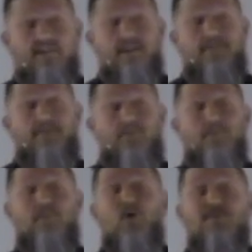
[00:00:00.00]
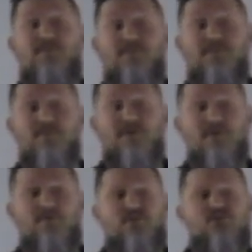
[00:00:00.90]
can be removed,
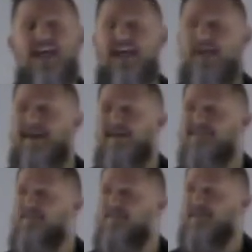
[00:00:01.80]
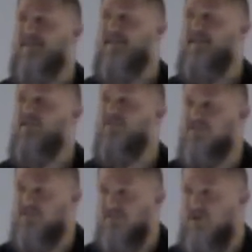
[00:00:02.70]
but shame has to be healed
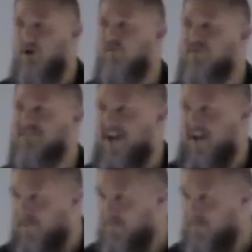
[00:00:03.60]
over time.